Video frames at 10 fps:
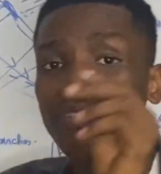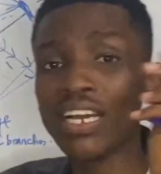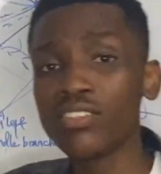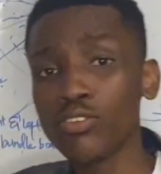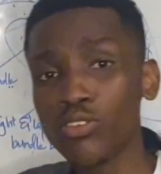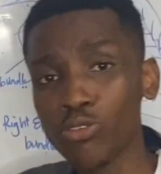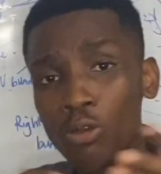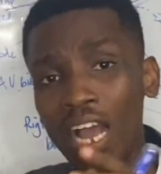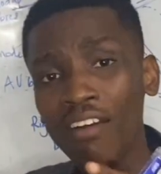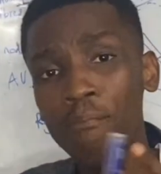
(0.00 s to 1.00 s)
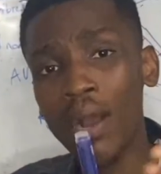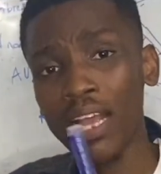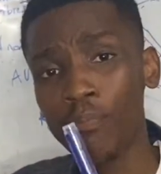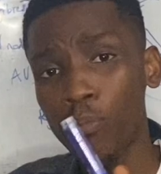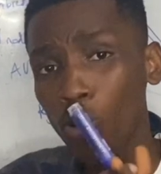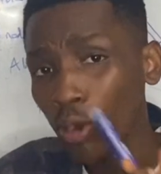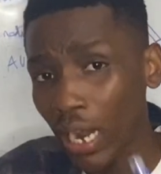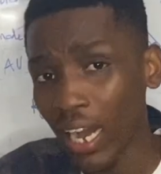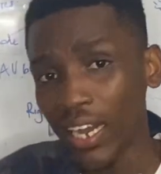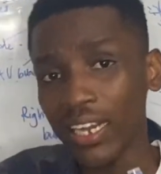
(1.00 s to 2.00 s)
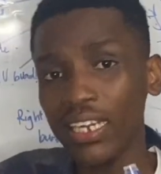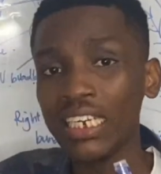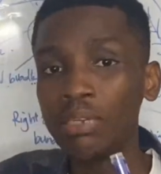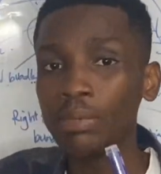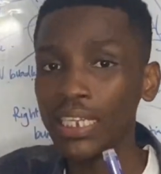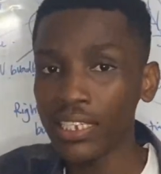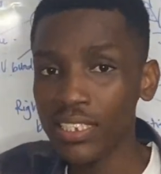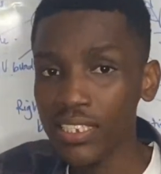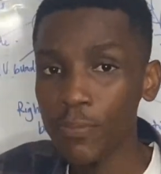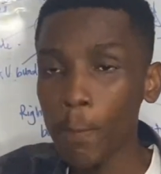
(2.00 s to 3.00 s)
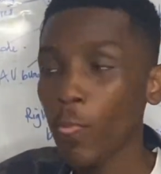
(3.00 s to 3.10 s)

divided into 2. I have bipolar limb leads,